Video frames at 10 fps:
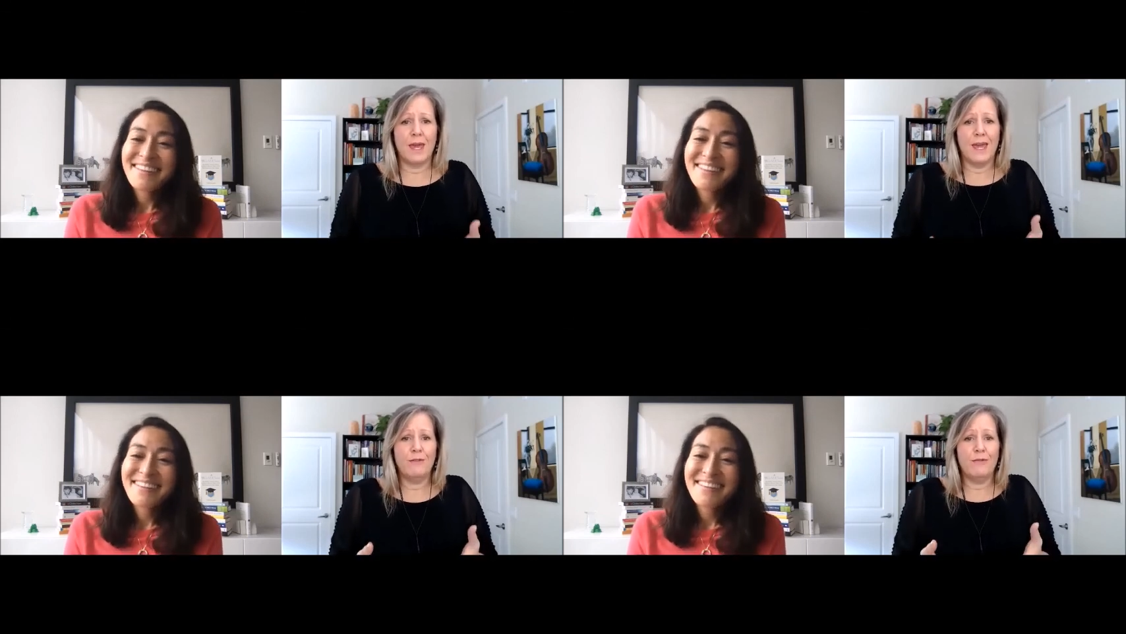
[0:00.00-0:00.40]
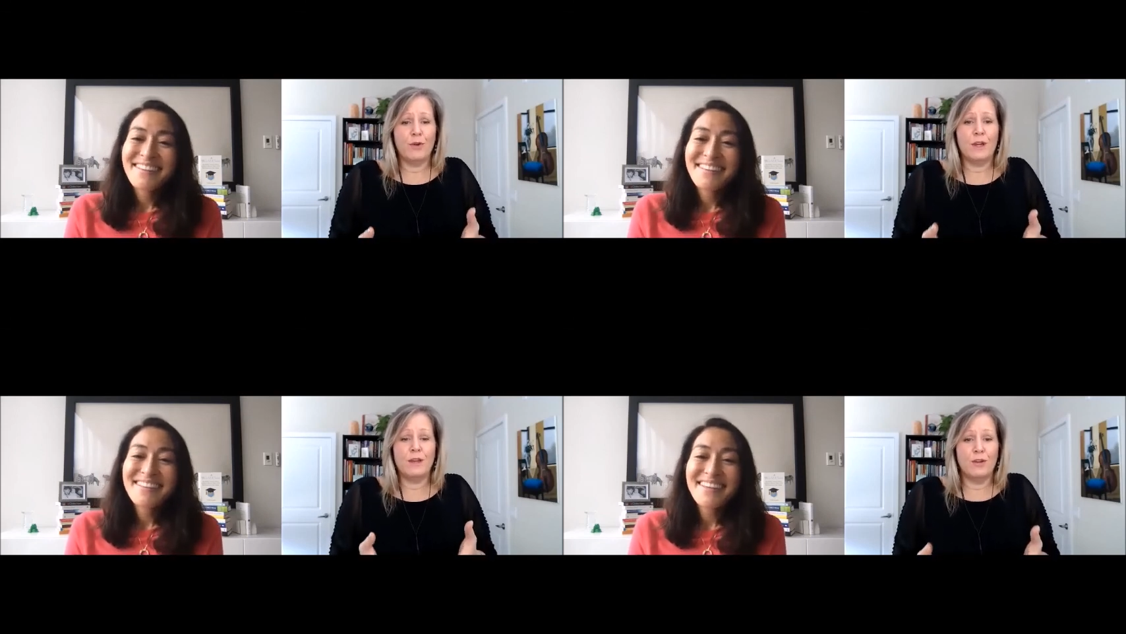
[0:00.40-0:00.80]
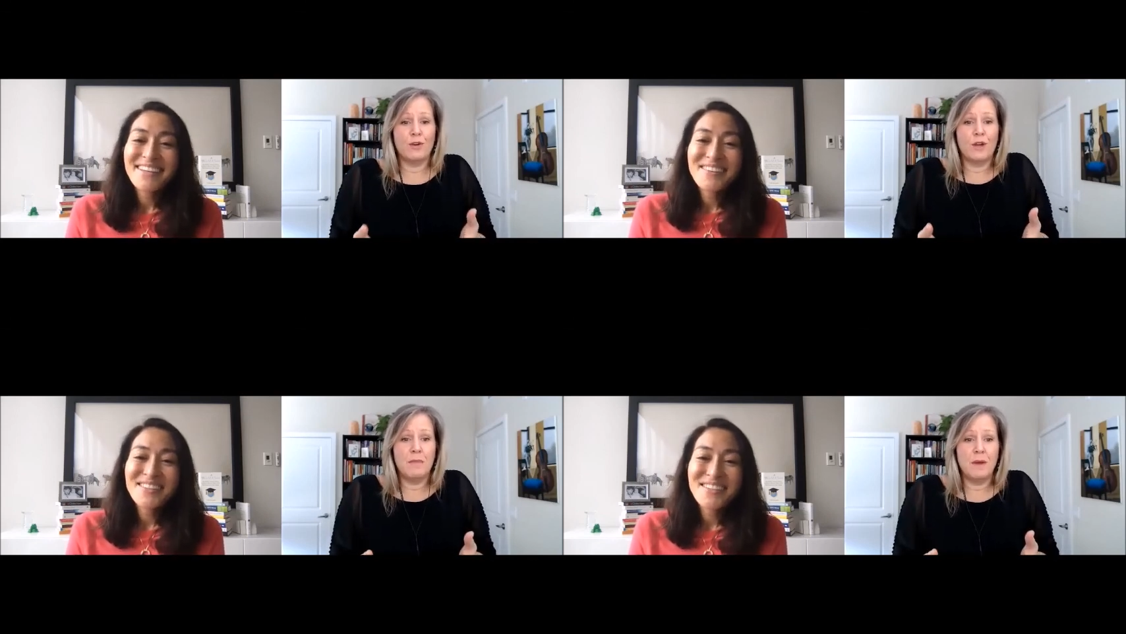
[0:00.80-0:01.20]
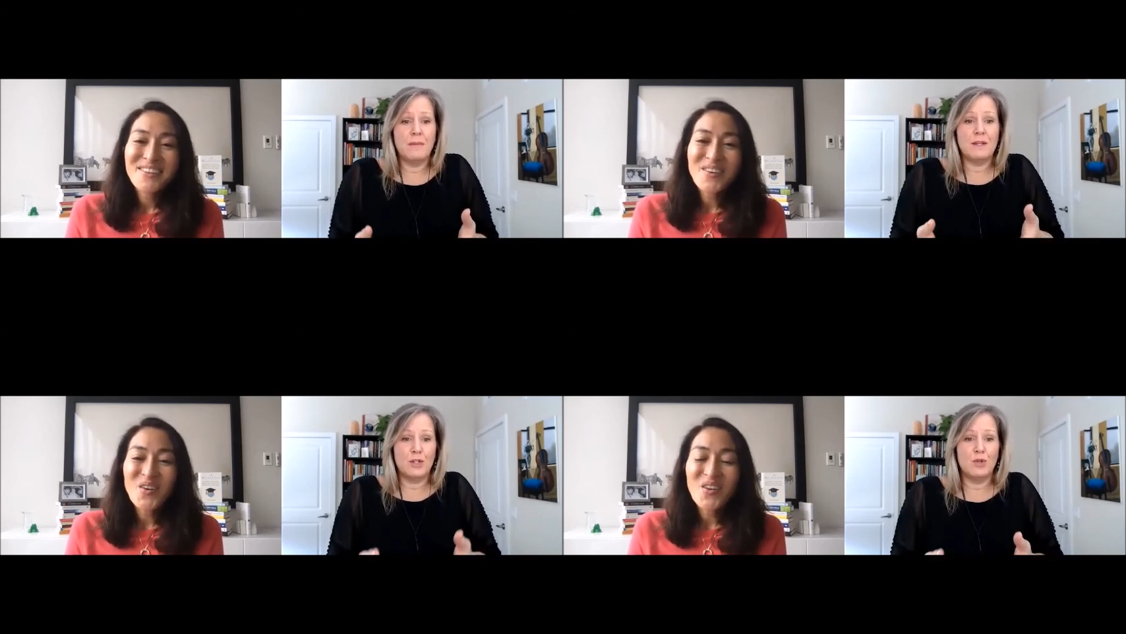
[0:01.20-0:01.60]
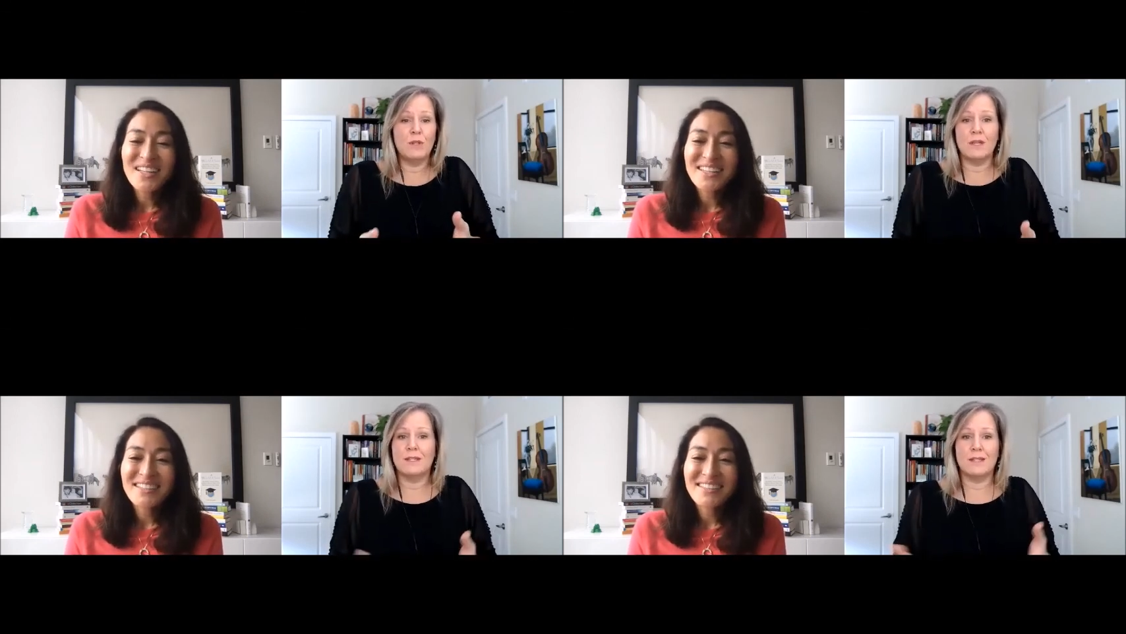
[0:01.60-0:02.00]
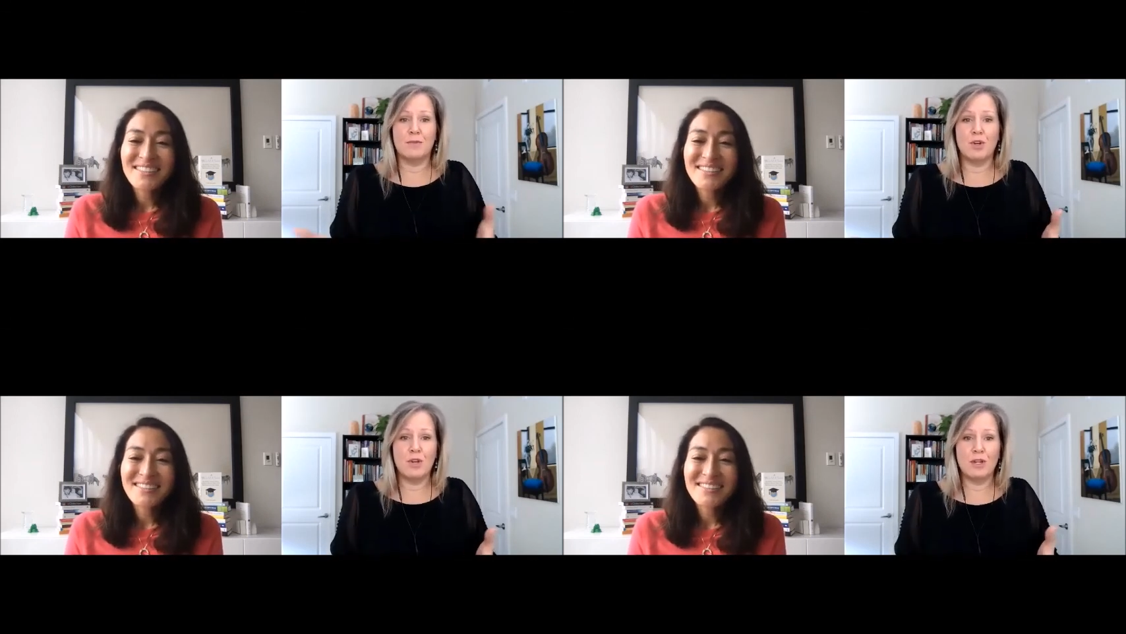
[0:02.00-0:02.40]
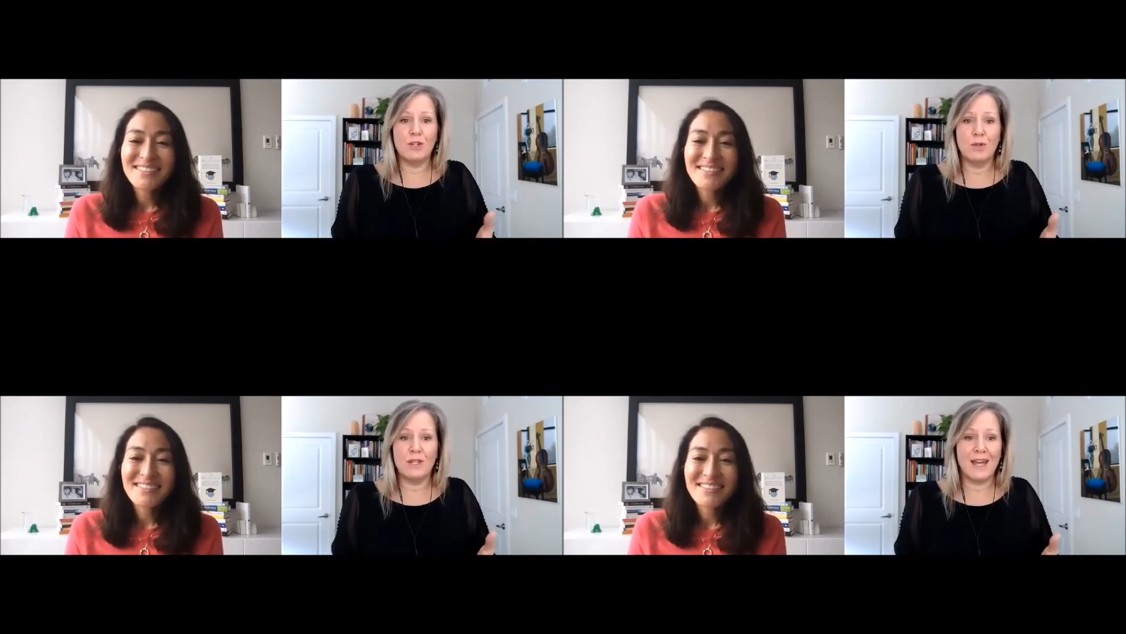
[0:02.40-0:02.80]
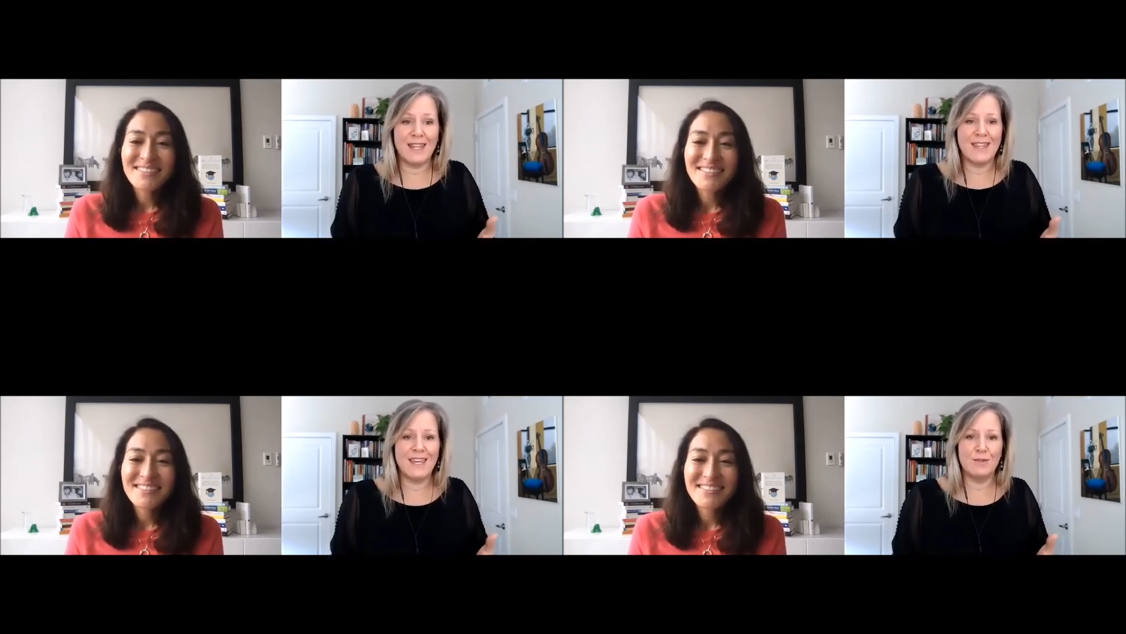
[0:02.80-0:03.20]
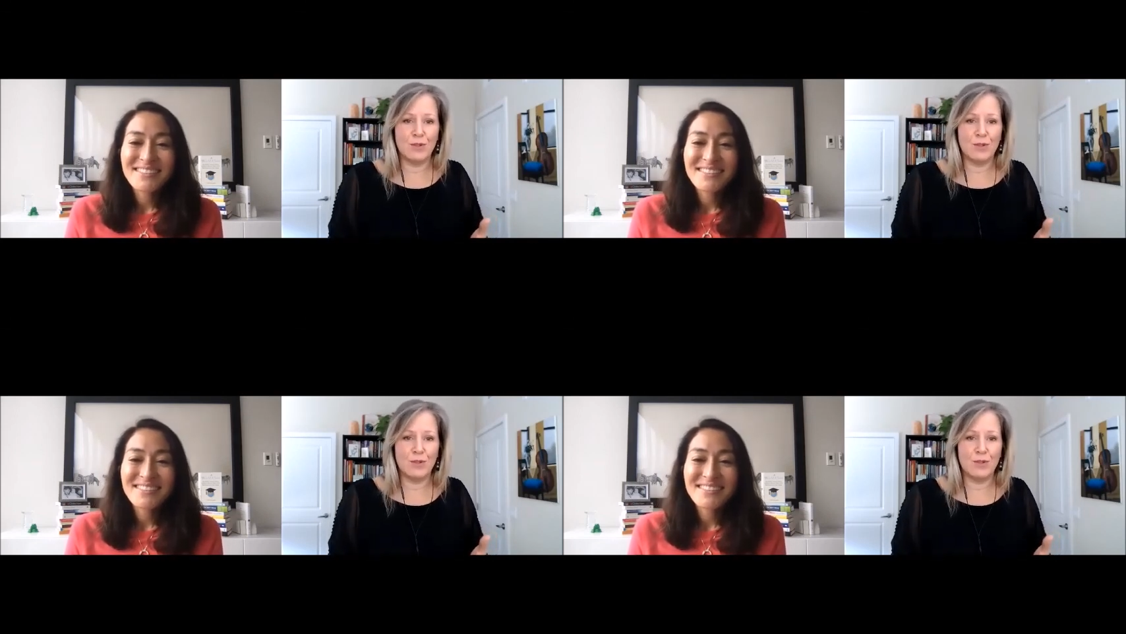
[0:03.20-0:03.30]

Speaker 1: and for c- your commitment to this because i'm sure you could do a lot of things